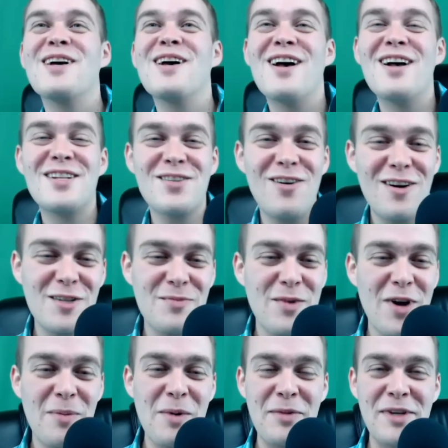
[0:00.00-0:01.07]
Yeah. That's awesome.
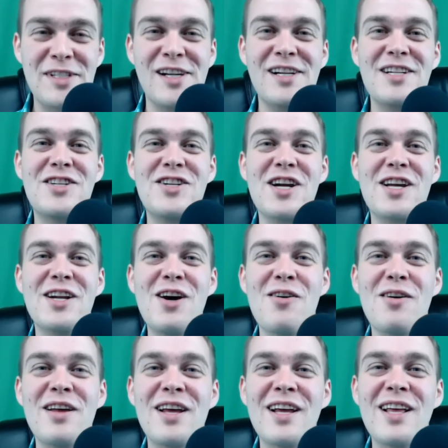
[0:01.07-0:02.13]
I'm excited to check it
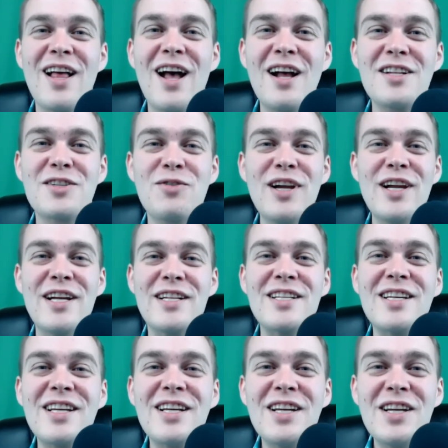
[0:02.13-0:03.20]
out. That's great.
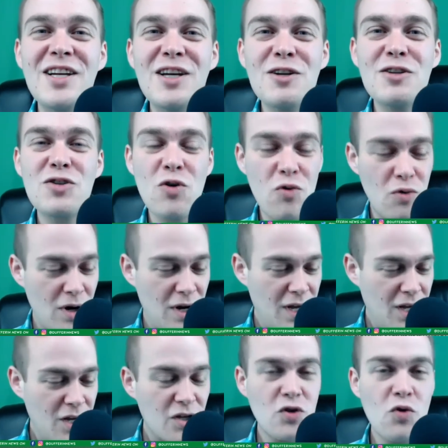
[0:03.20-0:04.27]
So
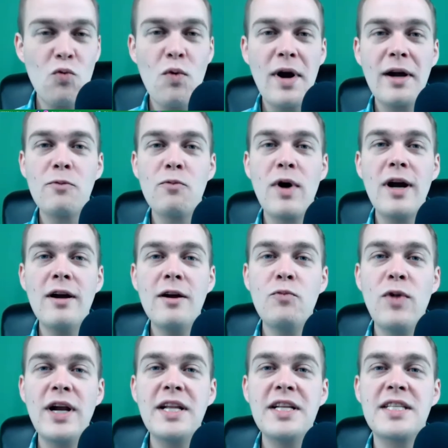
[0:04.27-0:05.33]
where and
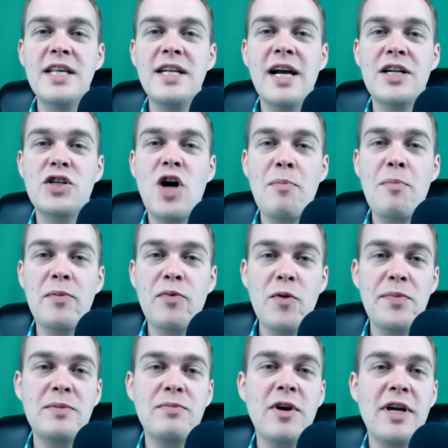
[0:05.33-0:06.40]
when is the next Shop with
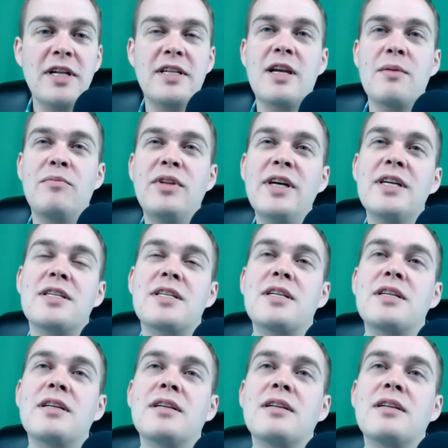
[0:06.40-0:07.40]
Purpose Market taking place?